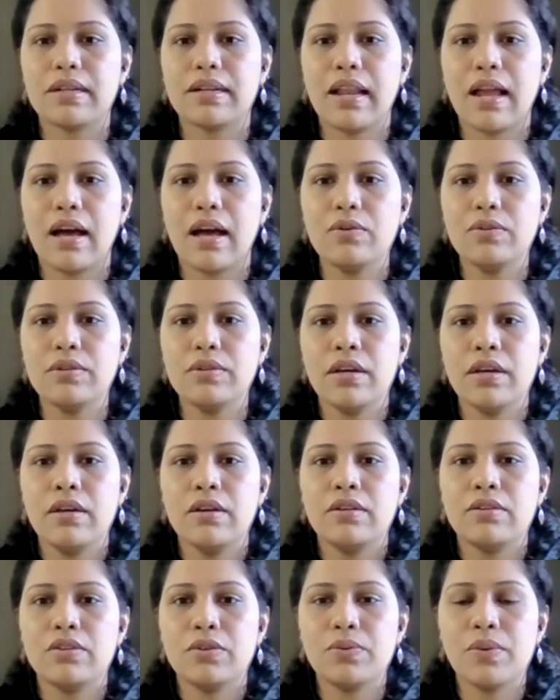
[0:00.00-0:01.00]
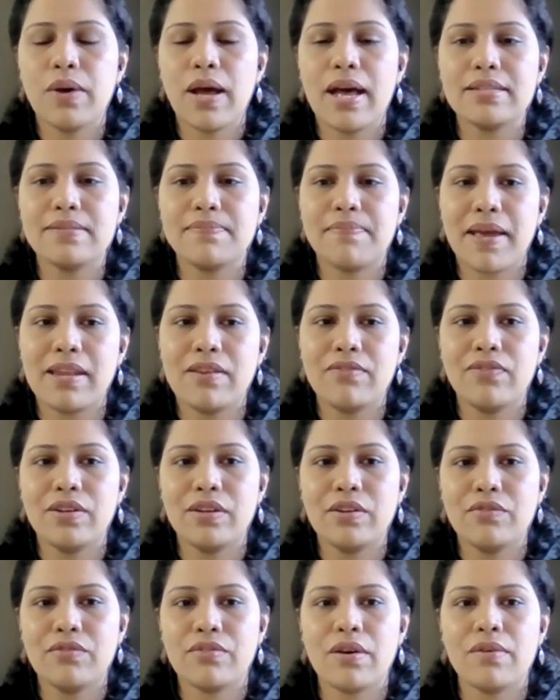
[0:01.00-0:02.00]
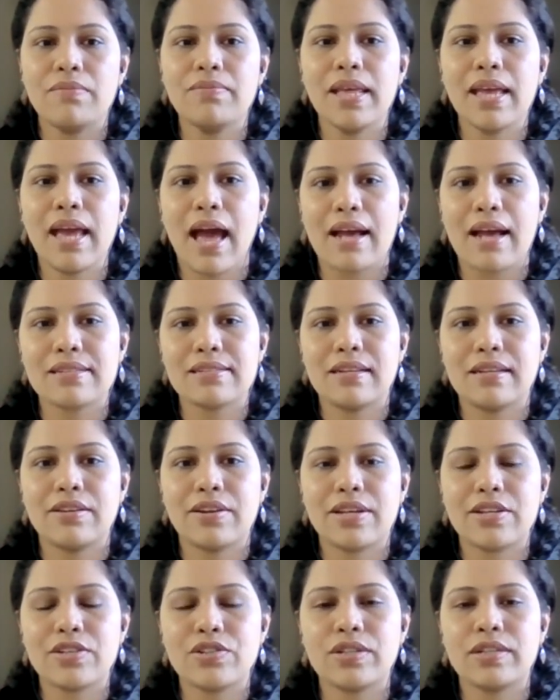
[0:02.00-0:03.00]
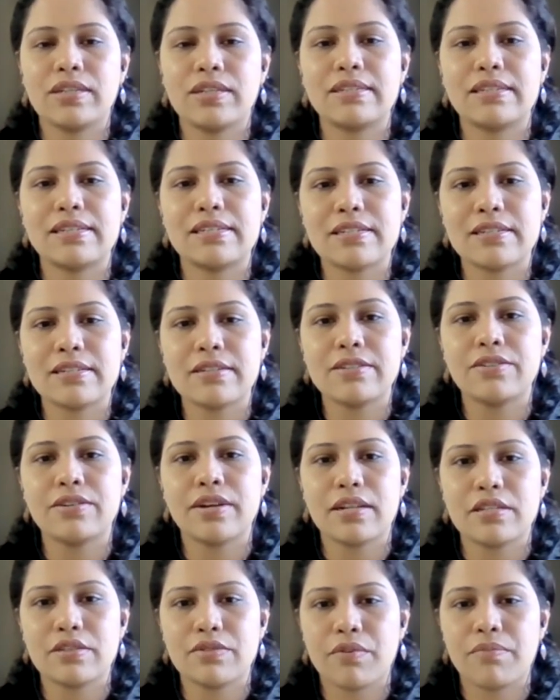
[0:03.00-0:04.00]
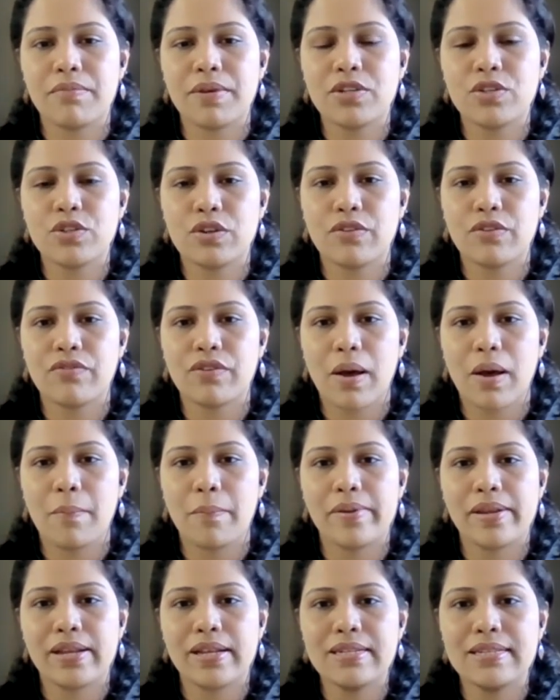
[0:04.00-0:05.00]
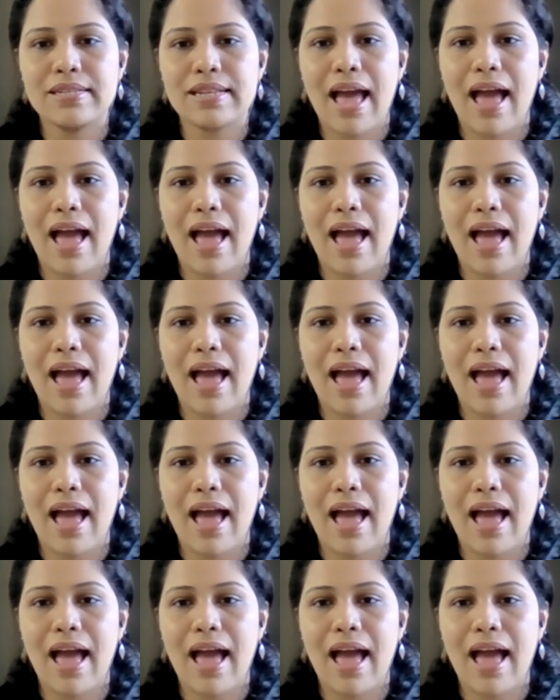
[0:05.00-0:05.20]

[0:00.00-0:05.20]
Cloud, too, has benefited from the acceleration in digital transformation of companies